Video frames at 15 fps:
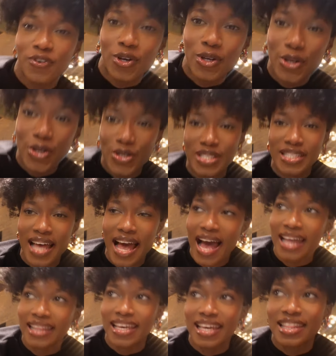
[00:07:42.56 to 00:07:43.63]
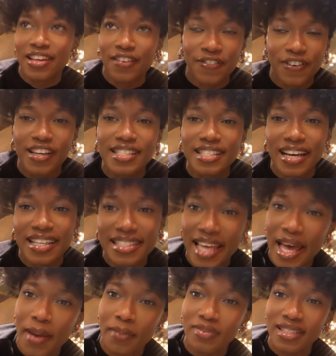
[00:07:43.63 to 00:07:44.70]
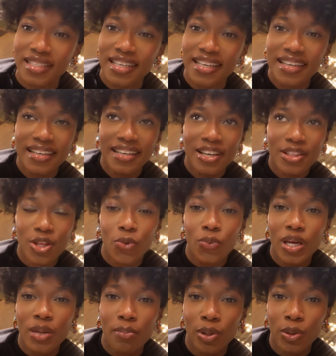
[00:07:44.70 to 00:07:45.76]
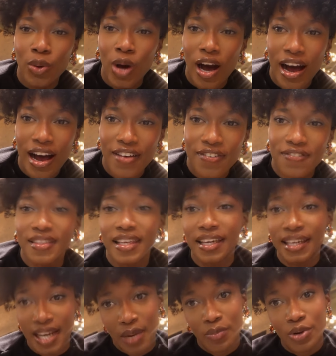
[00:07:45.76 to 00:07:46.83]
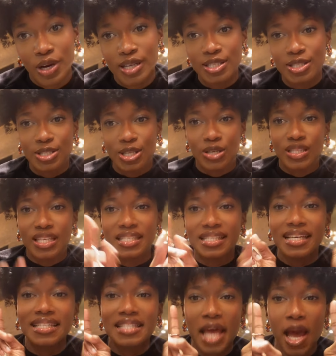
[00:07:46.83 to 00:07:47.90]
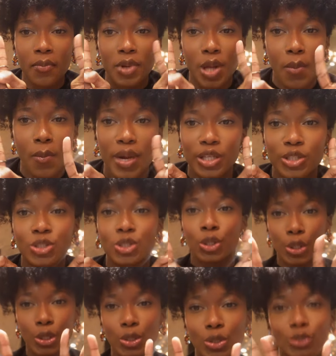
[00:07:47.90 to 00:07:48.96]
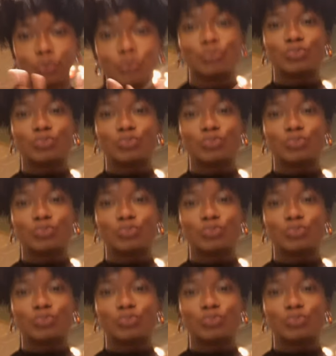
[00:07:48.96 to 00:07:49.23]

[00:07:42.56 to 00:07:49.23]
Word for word: photos and then the first attempt the wind blew off the camera so this is attempt number two all